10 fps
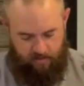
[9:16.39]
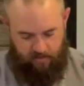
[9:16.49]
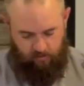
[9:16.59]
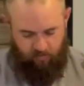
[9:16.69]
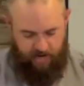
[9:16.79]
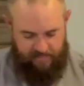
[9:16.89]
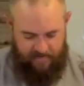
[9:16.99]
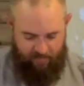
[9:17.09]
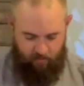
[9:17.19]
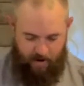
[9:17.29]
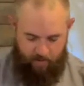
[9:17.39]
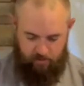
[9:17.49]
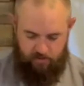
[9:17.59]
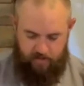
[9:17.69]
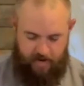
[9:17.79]
So if you guys have your
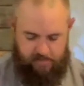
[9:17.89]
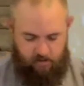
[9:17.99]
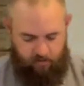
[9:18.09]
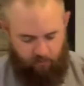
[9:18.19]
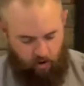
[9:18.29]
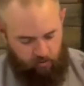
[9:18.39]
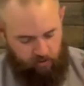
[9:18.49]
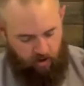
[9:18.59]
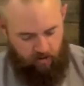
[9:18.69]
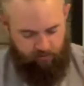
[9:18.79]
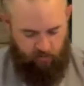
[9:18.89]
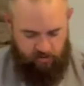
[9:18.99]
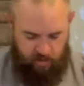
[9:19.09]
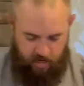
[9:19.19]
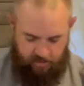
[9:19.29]
Bibles, you guys are following along.
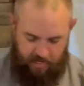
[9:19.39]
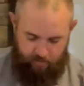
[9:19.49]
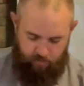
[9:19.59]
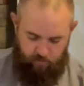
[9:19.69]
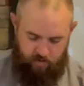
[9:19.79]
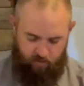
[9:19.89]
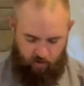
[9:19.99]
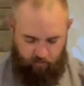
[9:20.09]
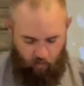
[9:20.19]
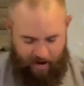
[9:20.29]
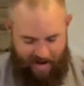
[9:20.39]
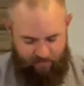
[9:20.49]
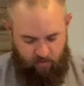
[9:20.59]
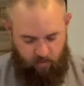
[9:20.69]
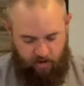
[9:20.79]
First John chapter 3, verse 4.
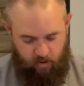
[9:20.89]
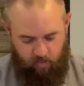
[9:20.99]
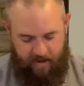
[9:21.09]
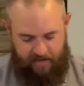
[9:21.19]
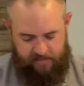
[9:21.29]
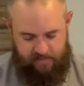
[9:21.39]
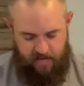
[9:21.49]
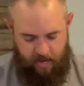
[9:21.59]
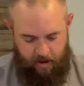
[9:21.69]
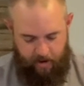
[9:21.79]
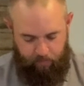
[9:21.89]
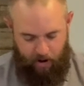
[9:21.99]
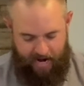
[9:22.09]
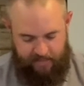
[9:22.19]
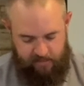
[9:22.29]
Everyone who makes a
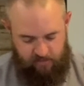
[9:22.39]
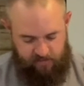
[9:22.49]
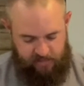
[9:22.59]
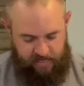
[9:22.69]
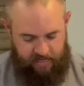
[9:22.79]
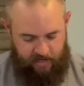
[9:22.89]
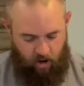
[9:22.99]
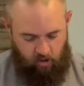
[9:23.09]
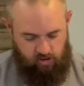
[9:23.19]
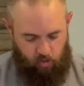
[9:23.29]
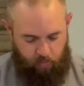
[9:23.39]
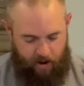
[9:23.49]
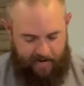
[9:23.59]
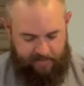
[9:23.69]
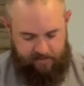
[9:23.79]
practice of sinning also
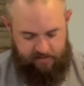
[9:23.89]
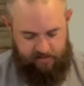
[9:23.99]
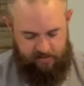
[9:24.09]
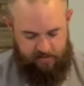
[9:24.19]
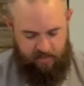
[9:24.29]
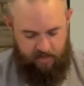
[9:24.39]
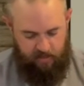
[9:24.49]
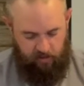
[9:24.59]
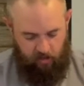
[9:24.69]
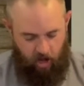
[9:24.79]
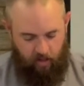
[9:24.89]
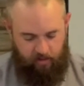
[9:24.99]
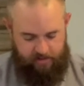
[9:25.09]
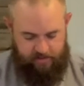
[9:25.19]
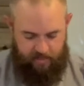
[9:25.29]
practices
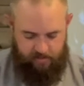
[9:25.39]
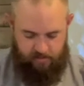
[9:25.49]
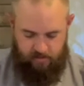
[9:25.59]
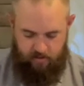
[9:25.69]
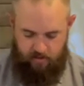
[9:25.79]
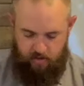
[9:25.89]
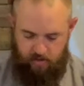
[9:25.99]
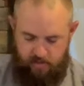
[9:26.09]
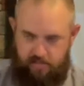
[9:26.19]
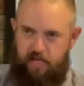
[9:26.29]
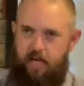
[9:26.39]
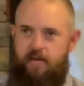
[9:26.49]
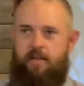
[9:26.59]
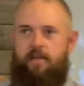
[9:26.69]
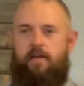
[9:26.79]
lawlessness.
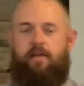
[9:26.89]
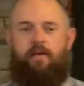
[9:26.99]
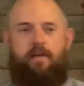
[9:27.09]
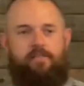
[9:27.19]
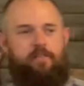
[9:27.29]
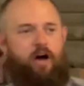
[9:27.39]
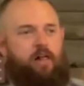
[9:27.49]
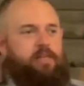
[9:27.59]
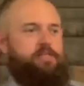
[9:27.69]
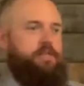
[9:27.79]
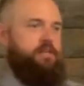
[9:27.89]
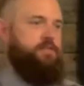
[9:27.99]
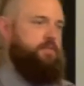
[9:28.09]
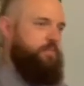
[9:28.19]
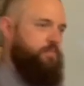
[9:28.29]
Sin is lawlessness.